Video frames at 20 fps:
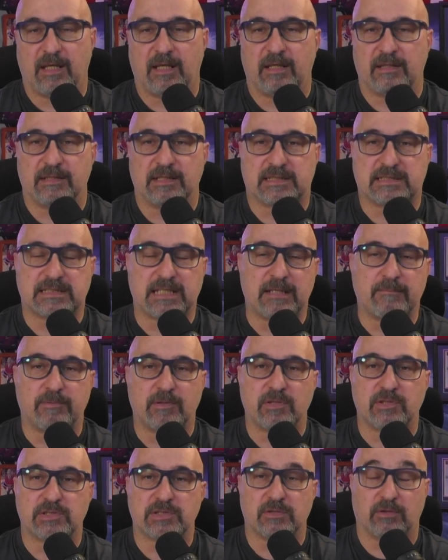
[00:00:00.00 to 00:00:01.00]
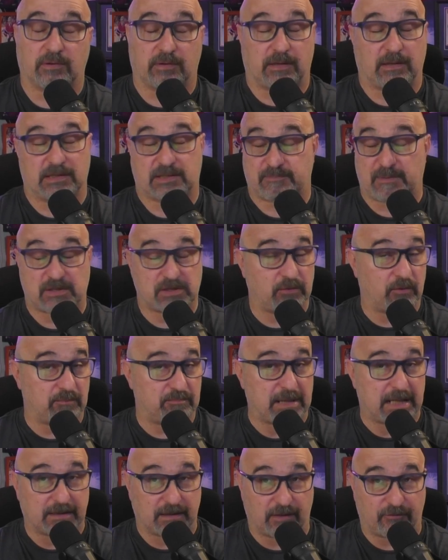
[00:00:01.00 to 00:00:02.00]
the Sabres, or especially when
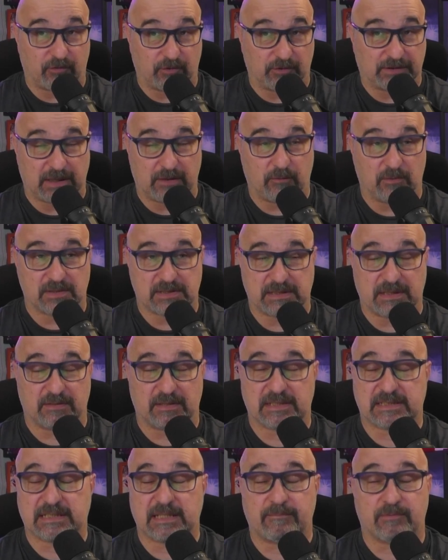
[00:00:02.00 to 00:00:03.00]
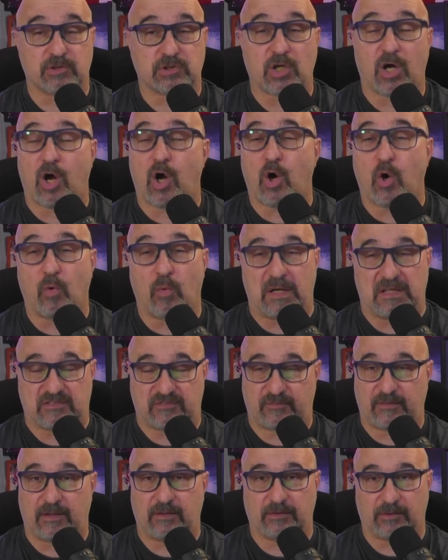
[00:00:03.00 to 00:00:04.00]
Pat LaFontaine was there, the Sabres always
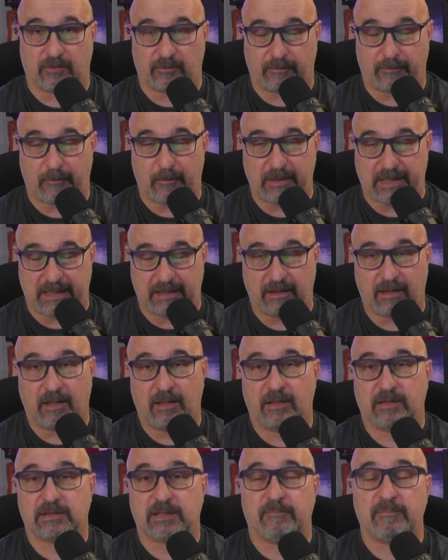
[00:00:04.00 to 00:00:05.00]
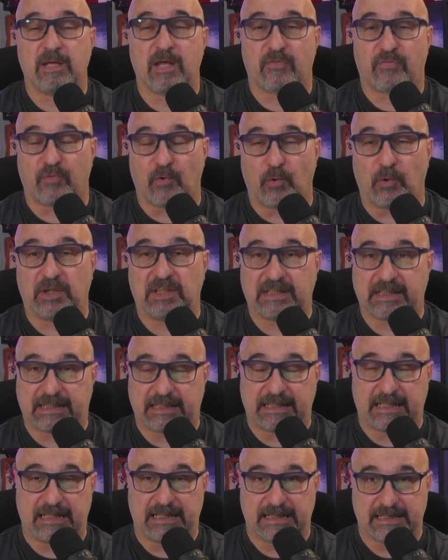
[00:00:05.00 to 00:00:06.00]
found a way to be a thorn in the
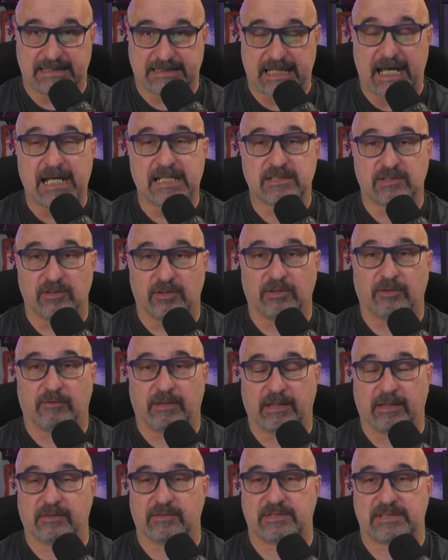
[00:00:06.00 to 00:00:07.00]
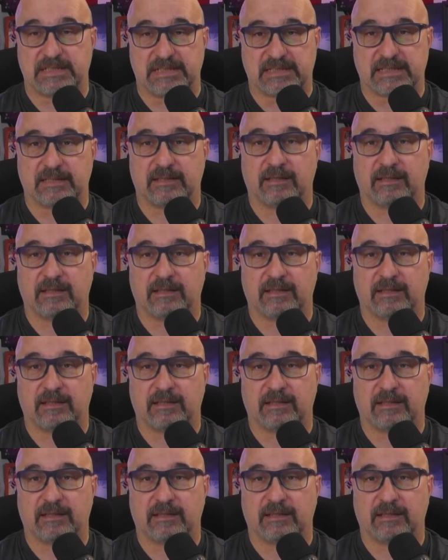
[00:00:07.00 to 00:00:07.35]
Canadiens' ass during the regular season.